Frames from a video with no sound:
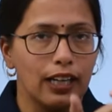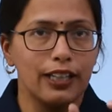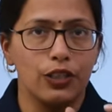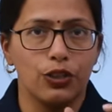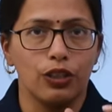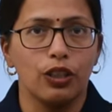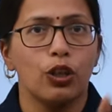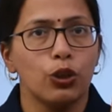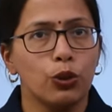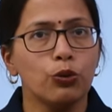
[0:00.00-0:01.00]
Addition.
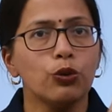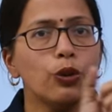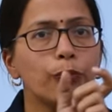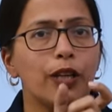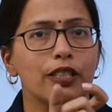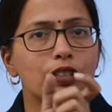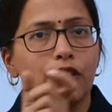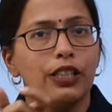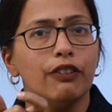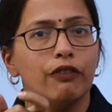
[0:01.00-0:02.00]
2 plus
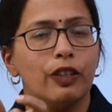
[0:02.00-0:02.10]
3